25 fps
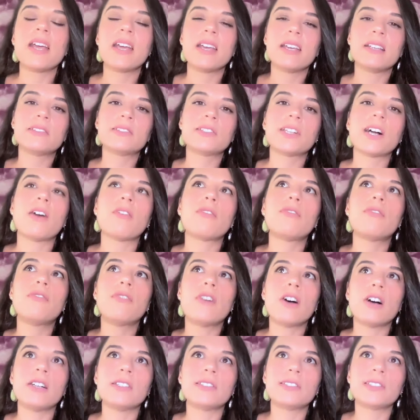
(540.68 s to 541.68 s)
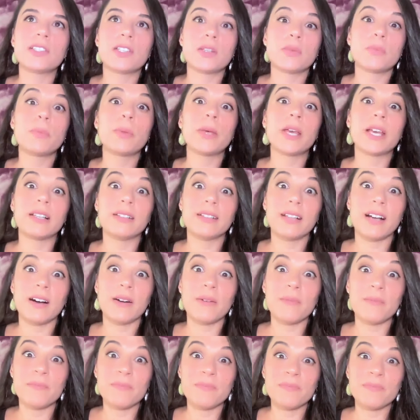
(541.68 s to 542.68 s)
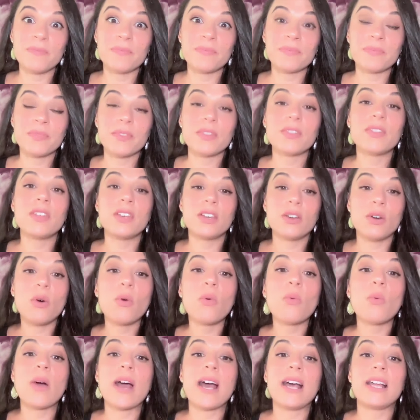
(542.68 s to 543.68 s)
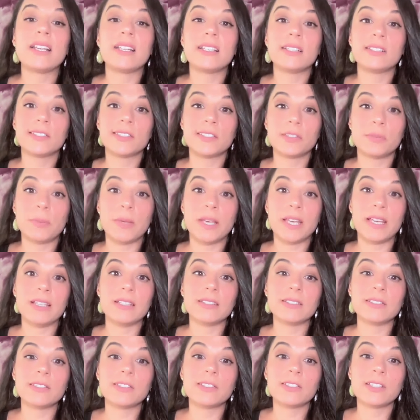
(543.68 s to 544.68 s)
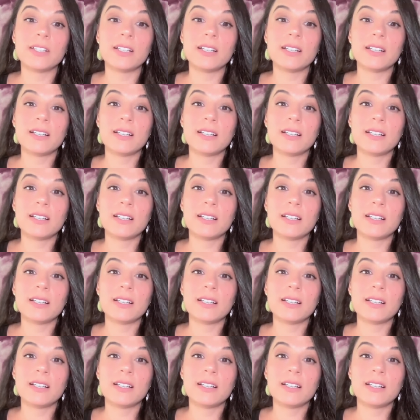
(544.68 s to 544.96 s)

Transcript: It's our first pillar, the awareness piece.